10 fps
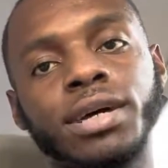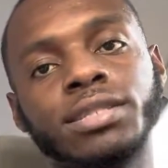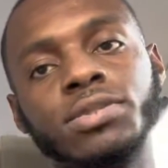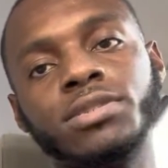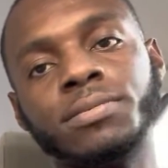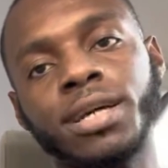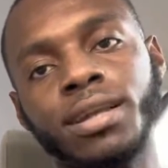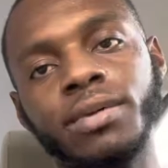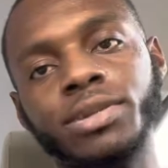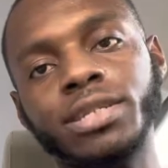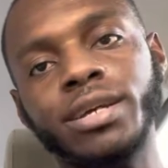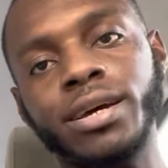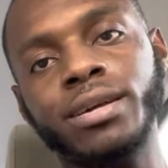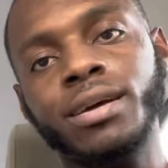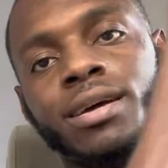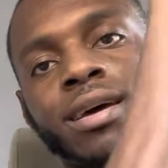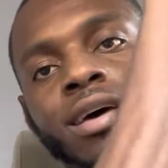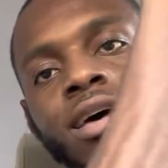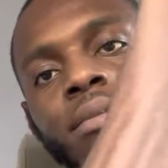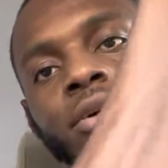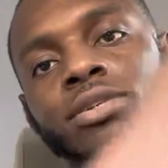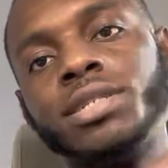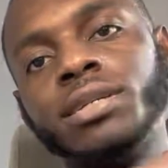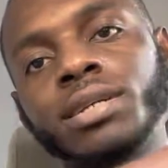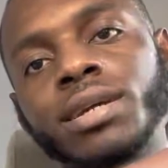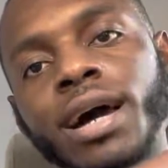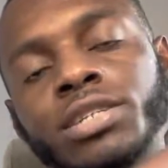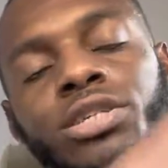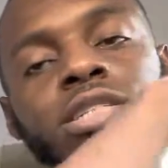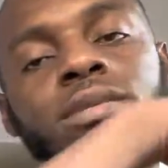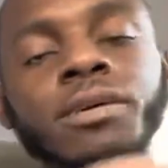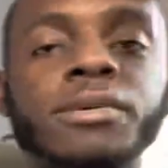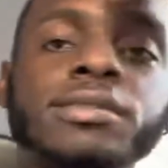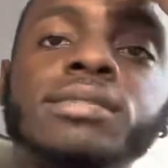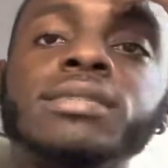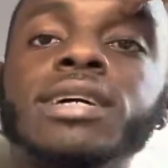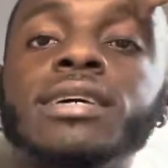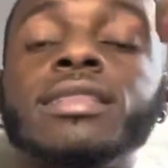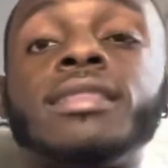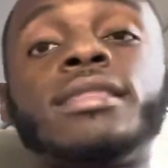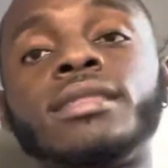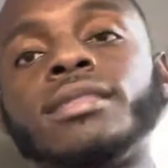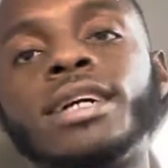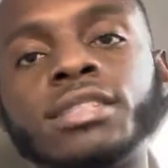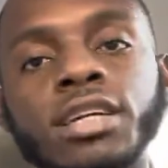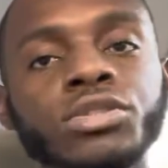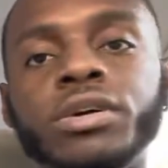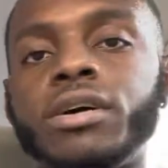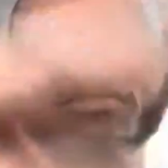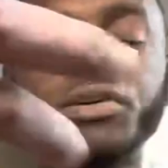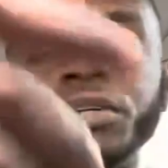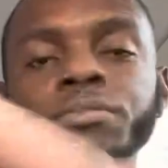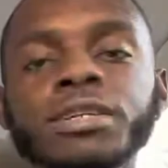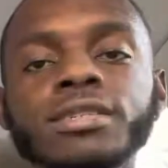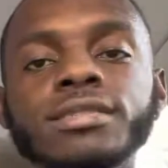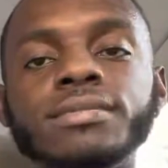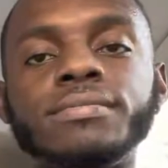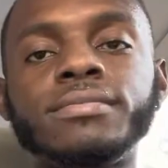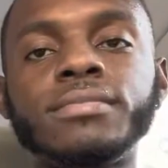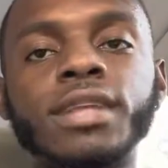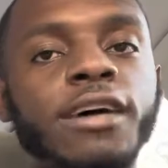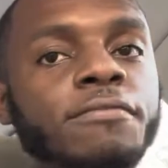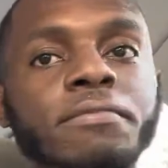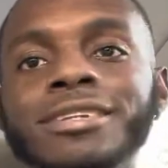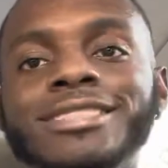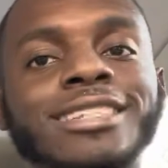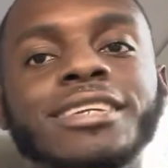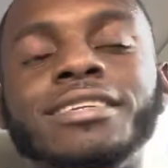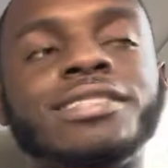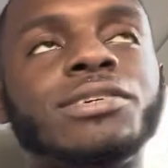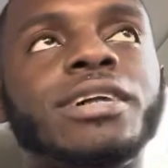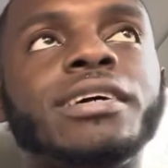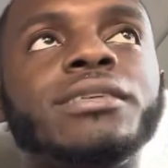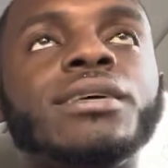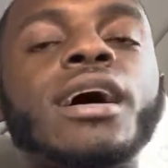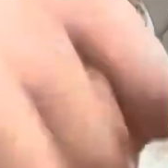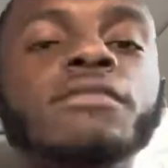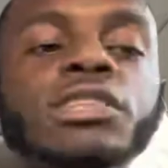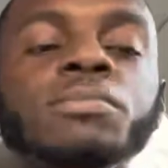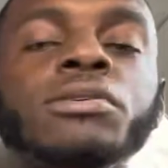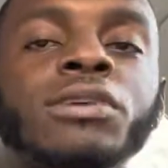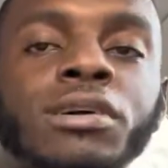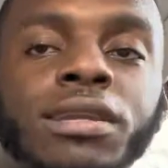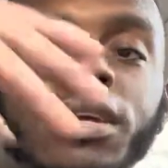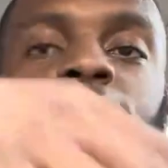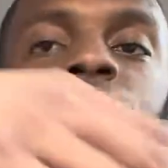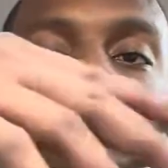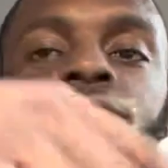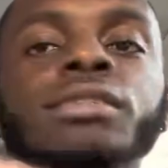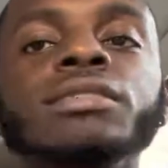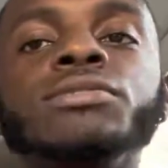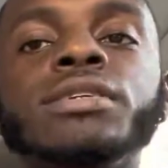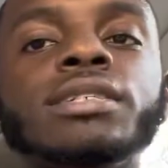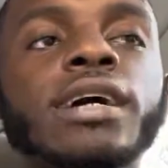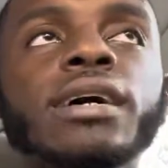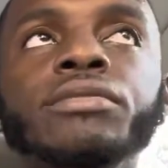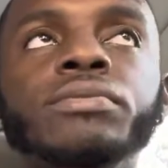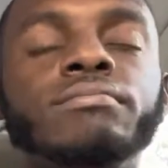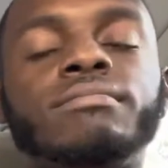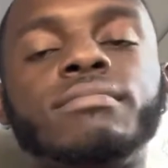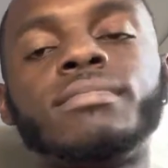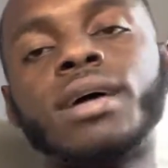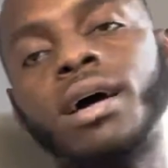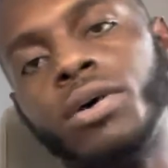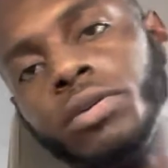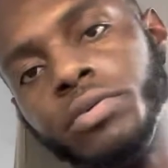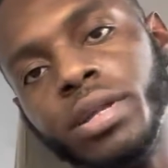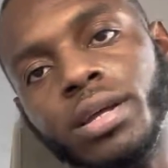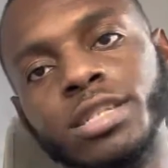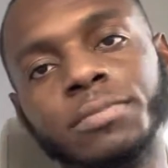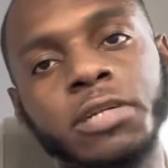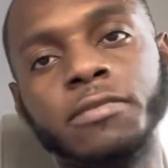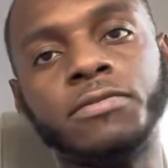Excuse my language again. But you see the dehydration in my muscles. Like, that's naturally how I've always been. I've been skinny, so like, I've just put on lean muscle tissue because I I only really eat Jamaican